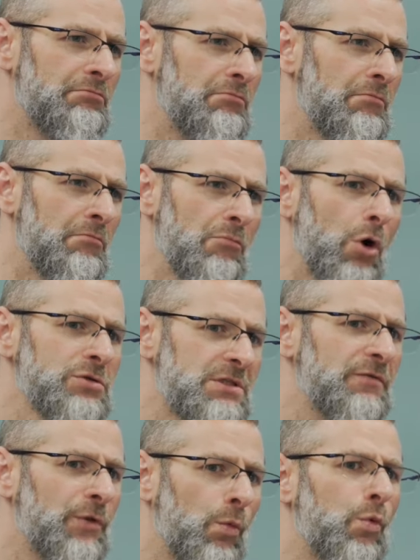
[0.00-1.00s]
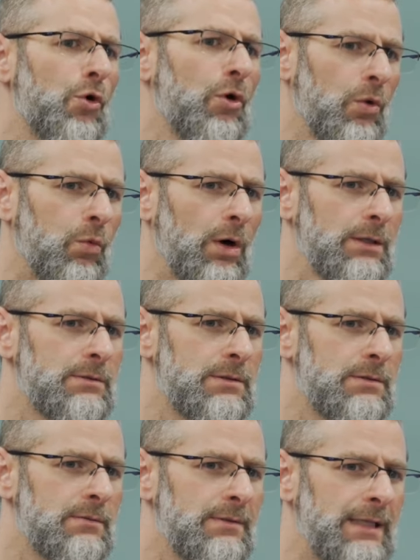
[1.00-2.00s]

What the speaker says: Most of the world was.